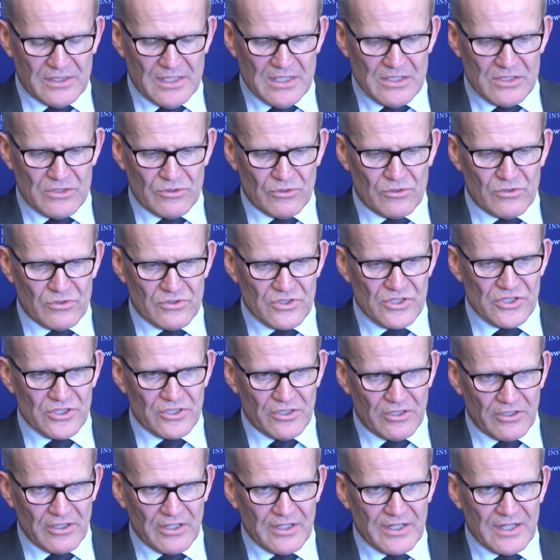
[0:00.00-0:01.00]
is to
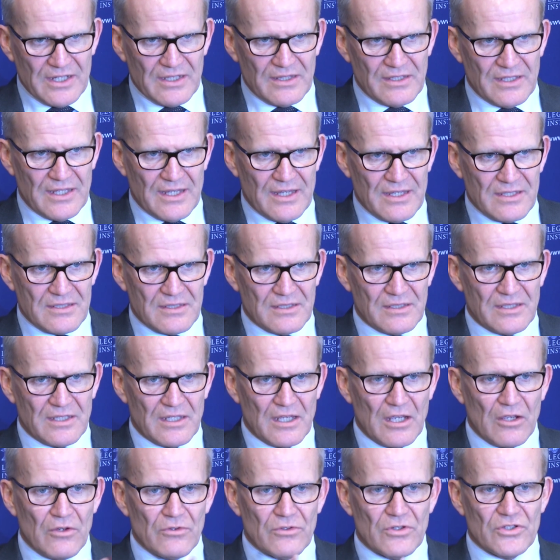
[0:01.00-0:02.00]
consolidate the asset, the
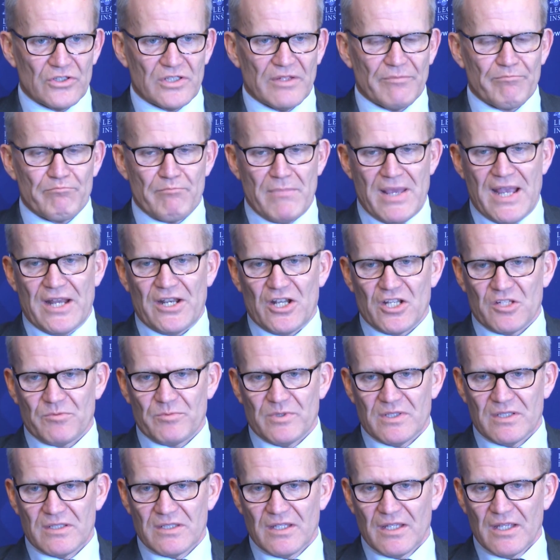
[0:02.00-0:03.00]
ownership
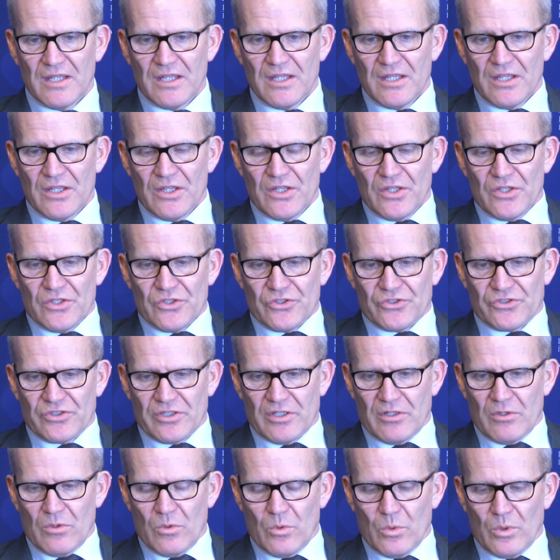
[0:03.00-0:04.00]
management.
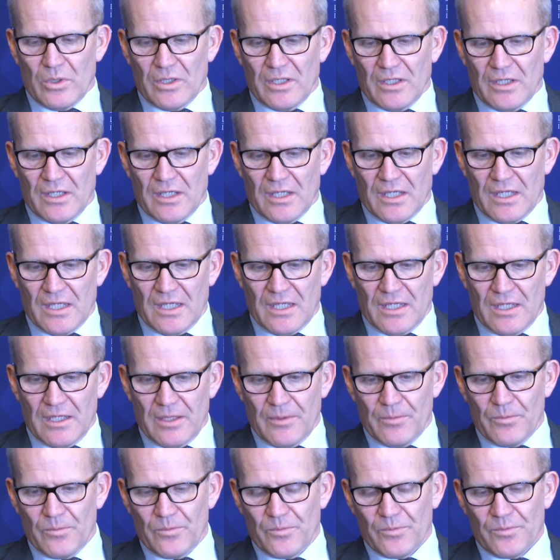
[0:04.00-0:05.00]
So
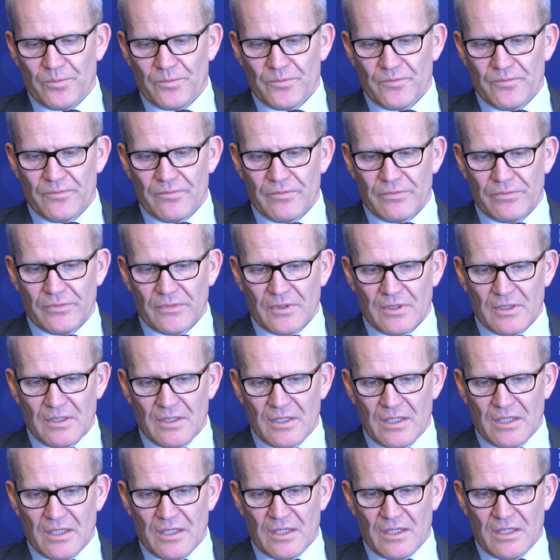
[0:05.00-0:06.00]
um,
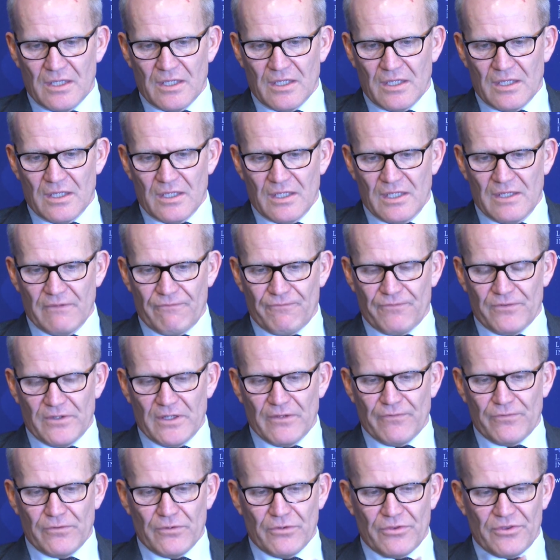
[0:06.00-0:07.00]
if,
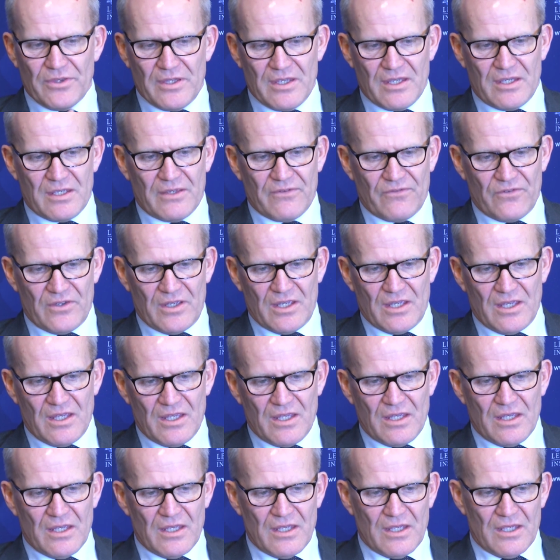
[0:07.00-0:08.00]
if you think of a,
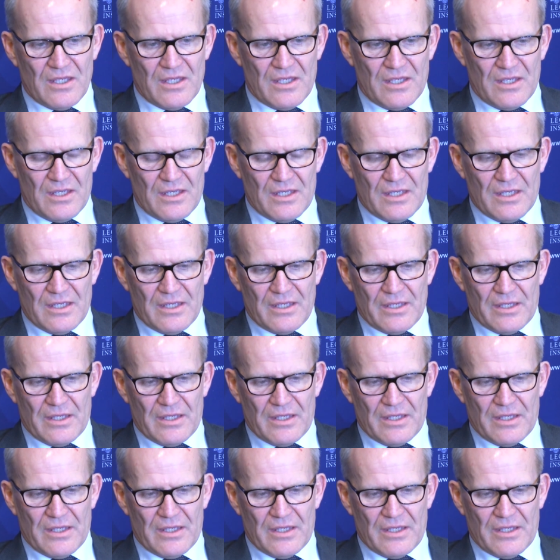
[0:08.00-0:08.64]
a,